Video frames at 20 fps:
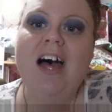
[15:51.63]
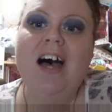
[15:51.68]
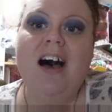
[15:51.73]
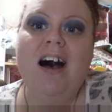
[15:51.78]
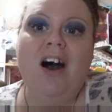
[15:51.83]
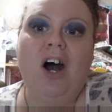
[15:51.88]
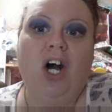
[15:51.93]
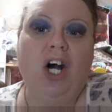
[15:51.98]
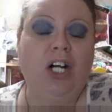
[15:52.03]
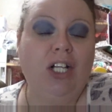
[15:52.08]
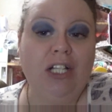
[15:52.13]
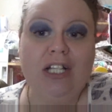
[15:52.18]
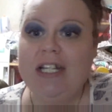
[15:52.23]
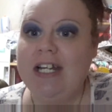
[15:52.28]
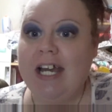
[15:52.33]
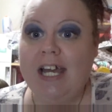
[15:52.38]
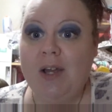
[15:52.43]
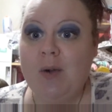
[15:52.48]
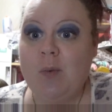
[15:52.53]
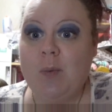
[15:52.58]

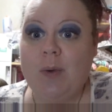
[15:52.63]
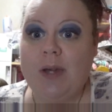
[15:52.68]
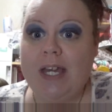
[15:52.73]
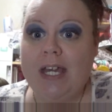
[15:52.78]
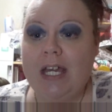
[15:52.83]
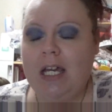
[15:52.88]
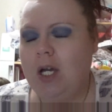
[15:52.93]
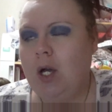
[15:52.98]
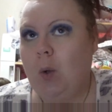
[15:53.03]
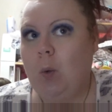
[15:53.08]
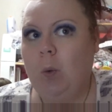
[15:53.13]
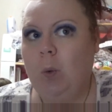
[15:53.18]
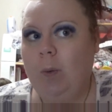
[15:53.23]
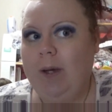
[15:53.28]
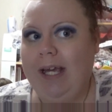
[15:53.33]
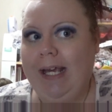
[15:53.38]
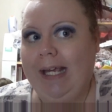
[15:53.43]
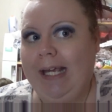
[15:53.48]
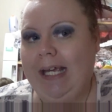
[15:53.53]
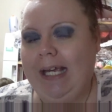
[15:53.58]
holiday week,
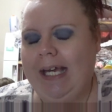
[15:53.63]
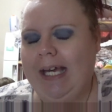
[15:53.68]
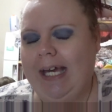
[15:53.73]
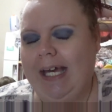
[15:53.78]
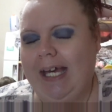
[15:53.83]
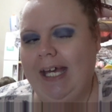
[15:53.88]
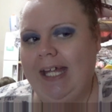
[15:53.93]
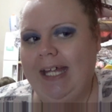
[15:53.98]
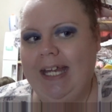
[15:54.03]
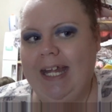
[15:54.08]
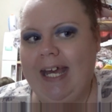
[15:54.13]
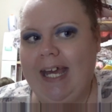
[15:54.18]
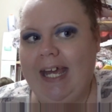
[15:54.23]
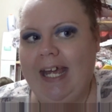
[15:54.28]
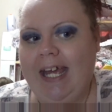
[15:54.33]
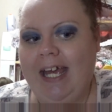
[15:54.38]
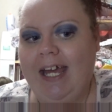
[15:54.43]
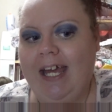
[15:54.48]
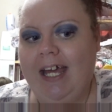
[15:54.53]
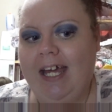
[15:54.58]
weekend,
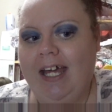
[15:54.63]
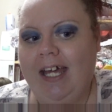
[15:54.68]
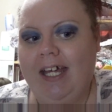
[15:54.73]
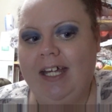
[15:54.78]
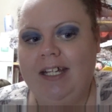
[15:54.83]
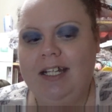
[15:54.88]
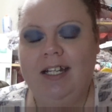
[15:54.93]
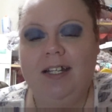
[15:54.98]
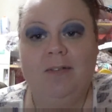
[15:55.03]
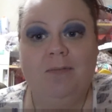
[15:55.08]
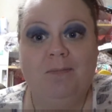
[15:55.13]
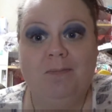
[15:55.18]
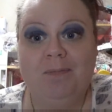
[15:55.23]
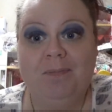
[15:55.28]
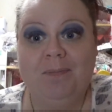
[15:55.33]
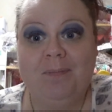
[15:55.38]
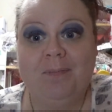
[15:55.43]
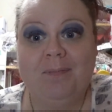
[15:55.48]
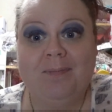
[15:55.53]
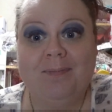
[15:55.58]
and
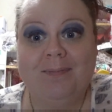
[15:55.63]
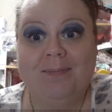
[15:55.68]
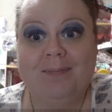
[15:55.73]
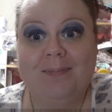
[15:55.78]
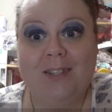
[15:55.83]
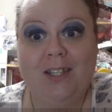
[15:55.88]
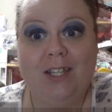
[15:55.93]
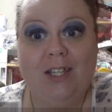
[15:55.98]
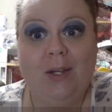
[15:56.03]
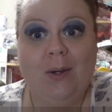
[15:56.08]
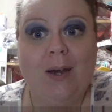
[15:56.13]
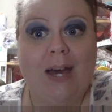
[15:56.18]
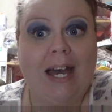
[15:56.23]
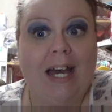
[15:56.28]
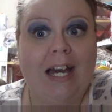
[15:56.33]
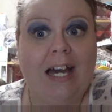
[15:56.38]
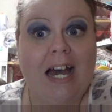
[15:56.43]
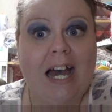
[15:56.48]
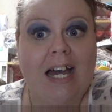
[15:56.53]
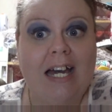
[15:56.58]
you
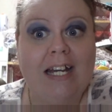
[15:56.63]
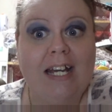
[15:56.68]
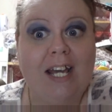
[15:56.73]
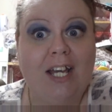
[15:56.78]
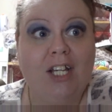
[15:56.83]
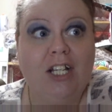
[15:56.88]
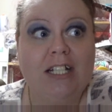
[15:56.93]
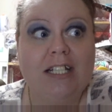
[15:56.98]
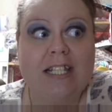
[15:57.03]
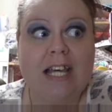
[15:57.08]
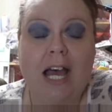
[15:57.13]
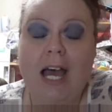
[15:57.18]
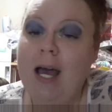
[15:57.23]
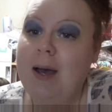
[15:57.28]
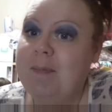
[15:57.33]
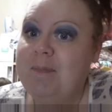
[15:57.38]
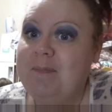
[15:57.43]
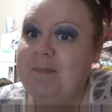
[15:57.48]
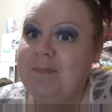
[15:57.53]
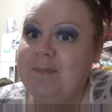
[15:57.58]
had a good time.
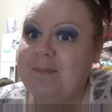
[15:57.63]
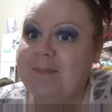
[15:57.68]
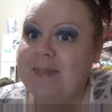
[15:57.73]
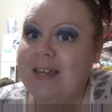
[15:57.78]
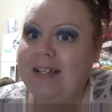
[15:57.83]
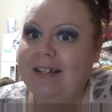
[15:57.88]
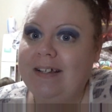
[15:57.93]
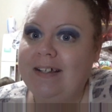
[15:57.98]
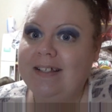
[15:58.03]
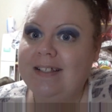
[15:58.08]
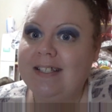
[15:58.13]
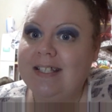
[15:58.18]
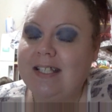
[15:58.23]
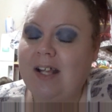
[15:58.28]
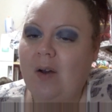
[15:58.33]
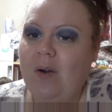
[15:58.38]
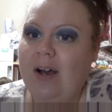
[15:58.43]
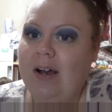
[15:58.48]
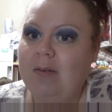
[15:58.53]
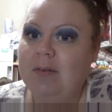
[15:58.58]

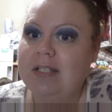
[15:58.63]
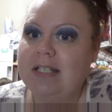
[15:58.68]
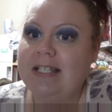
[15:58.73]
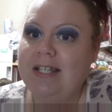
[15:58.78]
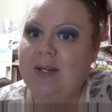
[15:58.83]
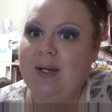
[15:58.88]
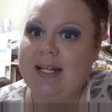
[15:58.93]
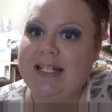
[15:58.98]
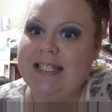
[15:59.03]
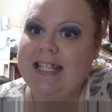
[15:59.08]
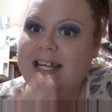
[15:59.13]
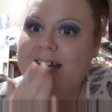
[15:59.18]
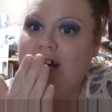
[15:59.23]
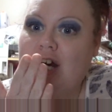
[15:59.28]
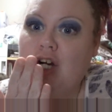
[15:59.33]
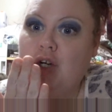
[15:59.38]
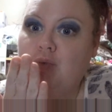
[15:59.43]
So I will see you guys later.